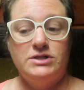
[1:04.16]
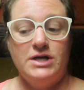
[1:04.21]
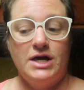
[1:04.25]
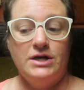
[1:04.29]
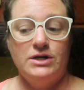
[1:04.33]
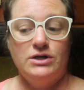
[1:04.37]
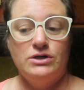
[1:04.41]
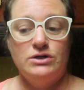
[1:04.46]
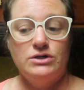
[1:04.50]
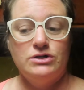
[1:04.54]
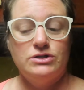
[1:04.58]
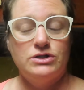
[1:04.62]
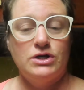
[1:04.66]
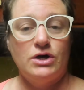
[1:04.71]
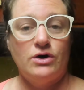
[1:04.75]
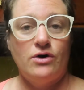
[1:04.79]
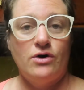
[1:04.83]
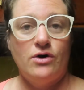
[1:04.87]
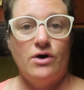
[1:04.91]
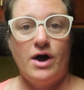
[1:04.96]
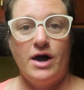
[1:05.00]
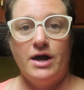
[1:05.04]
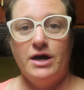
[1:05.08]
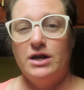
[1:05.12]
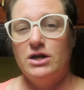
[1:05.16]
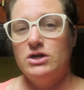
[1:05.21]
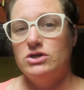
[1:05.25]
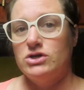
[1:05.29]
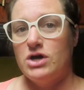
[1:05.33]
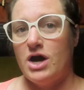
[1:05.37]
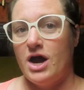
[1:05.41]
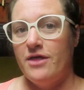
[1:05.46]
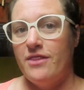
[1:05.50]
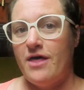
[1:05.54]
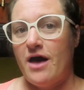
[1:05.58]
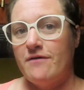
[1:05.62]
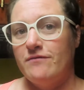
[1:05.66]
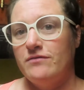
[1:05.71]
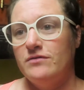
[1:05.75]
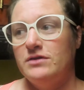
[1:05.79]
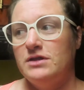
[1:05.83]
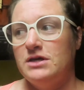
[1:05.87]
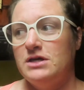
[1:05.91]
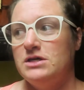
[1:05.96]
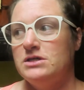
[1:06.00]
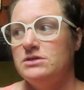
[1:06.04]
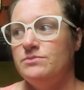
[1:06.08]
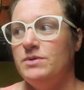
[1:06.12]
tender, so I'm going to try that for
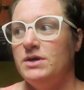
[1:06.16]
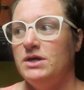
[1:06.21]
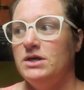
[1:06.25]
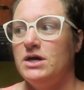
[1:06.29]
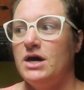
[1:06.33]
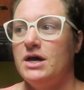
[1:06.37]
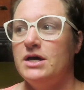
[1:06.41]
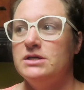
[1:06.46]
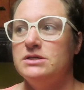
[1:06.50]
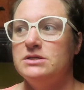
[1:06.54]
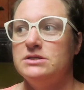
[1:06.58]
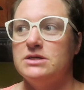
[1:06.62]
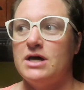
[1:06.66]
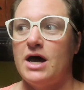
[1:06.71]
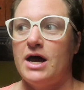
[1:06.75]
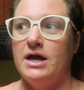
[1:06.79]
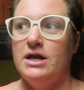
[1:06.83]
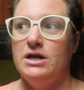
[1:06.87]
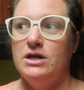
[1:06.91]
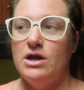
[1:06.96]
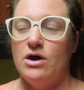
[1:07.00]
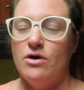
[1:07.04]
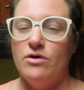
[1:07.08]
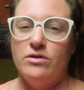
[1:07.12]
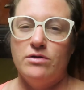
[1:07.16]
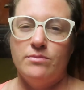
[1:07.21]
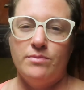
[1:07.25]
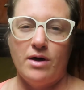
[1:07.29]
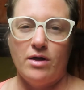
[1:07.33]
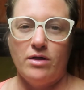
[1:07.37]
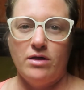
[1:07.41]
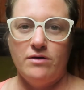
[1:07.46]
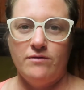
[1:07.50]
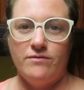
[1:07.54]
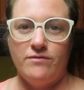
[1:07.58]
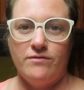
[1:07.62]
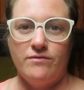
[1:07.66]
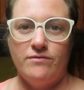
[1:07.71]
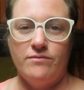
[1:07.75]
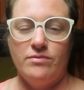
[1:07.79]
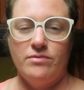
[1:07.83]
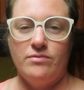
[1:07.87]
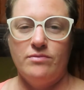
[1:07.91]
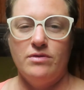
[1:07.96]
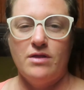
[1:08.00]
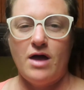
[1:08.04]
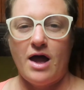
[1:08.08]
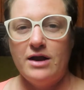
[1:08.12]
these because I know that
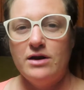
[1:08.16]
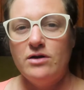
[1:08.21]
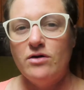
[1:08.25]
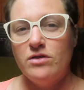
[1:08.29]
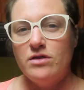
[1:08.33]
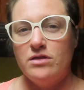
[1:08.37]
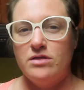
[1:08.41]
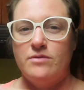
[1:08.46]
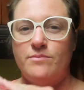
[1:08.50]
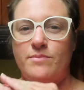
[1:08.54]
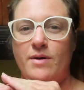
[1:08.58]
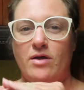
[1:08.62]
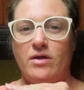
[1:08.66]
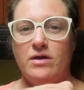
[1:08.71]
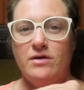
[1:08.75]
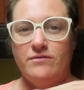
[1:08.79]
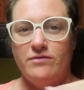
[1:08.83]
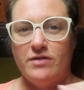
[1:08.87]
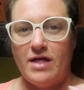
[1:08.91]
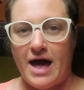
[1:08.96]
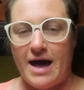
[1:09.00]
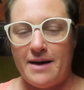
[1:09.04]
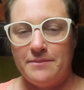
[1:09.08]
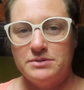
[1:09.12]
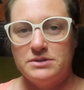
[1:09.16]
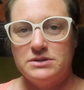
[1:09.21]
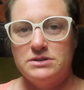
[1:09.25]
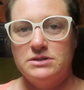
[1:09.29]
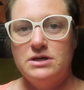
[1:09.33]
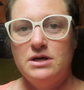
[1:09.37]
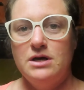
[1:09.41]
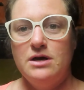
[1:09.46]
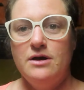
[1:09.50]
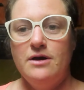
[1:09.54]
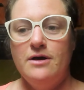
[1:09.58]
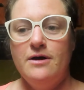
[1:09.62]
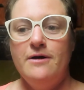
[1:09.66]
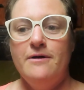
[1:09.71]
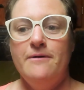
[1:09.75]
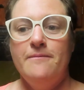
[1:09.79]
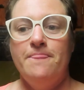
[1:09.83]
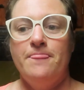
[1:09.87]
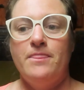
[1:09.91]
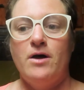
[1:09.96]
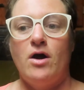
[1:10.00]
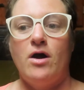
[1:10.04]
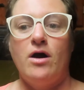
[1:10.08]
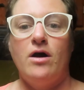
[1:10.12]
the belly flaps
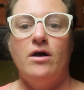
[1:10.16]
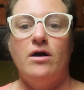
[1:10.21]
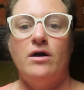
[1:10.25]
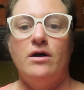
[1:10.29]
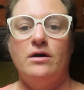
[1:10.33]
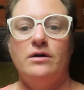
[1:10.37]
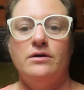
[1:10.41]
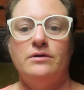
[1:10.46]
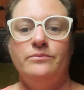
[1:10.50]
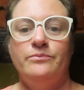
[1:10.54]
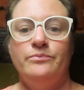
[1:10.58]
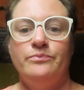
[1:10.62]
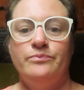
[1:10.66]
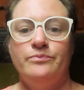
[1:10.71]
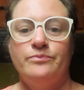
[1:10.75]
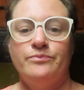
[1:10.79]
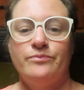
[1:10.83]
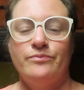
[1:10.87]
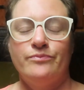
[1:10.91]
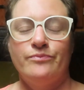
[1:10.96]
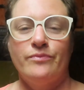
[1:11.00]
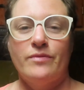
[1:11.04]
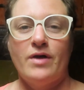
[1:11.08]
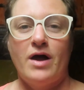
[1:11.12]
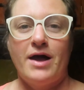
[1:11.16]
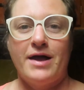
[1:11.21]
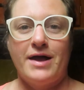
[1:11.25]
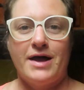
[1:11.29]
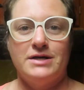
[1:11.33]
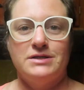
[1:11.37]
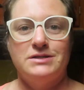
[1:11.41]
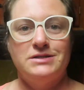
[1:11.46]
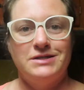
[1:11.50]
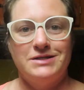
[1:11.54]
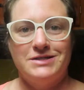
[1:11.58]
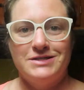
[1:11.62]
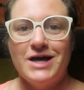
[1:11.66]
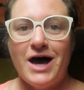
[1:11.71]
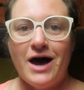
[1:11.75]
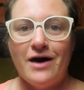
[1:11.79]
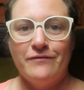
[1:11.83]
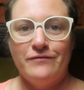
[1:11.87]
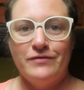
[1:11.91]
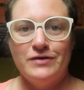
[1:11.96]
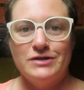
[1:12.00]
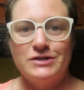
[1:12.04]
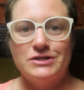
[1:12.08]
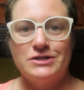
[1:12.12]
are, I guess, the
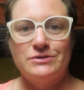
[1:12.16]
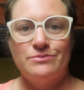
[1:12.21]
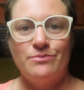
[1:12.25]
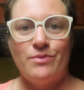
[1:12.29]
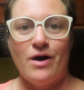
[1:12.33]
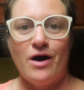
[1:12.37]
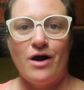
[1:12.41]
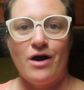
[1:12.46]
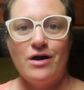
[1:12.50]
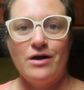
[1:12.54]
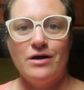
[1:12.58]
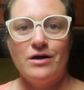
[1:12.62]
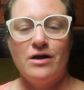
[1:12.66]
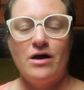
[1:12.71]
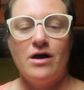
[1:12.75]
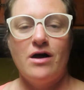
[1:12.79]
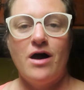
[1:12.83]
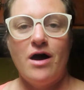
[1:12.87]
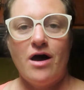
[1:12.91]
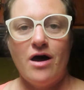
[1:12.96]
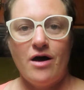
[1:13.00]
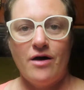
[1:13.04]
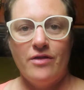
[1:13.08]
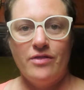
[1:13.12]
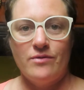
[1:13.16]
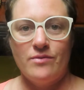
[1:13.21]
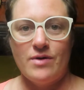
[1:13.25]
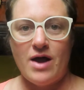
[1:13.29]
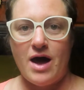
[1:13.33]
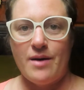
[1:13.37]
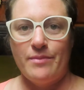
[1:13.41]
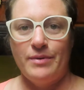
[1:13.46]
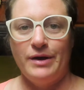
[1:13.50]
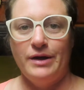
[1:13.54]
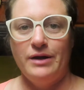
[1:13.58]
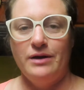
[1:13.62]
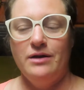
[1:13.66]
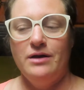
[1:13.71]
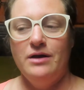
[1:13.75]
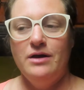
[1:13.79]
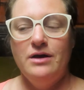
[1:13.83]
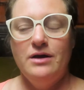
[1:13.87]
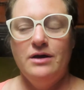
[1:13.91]
toughest part on the rabbit,